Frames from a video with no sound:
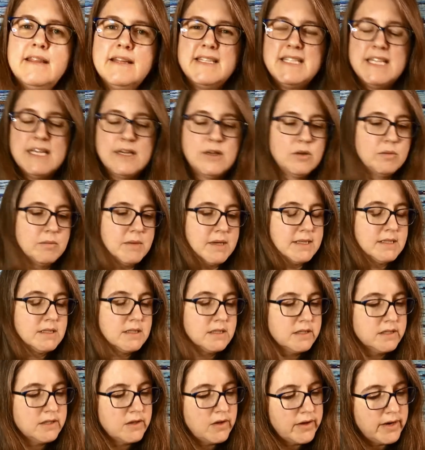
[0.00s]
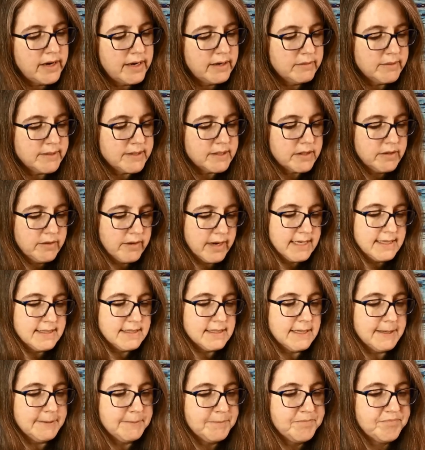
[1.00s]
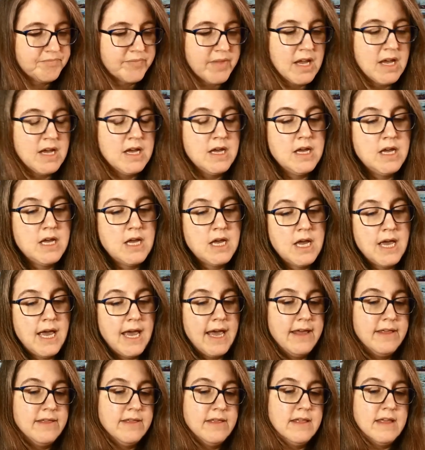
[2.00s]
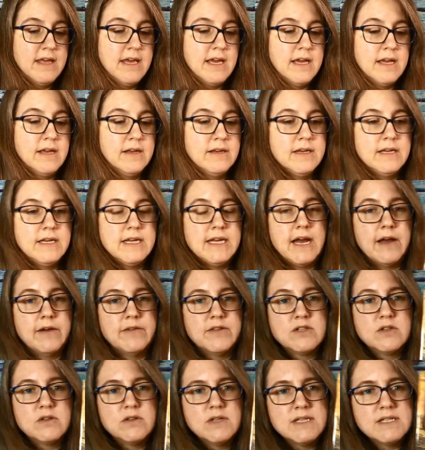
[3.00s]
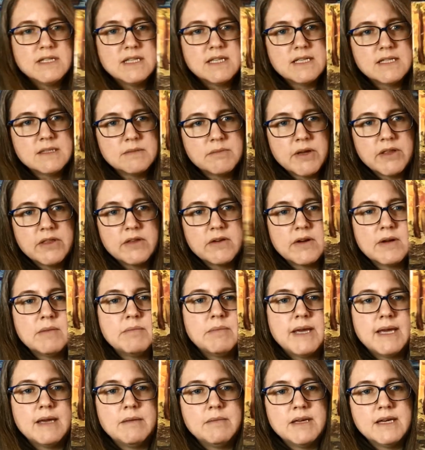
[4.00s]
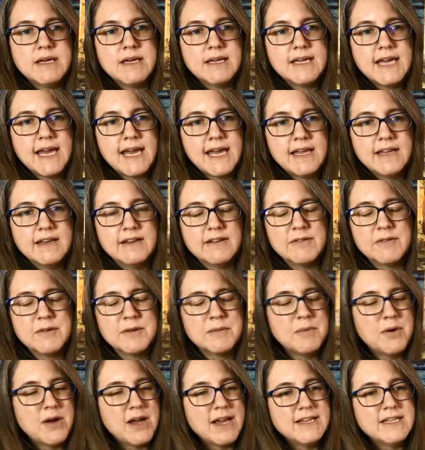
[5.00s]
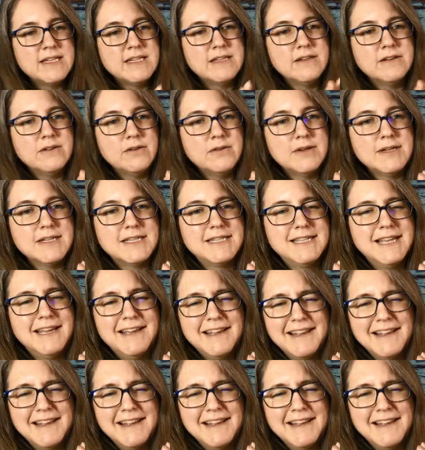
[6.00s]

at the till must have thought I was crazy. And then, yeah, so this is mother and baby again. I didn't notice.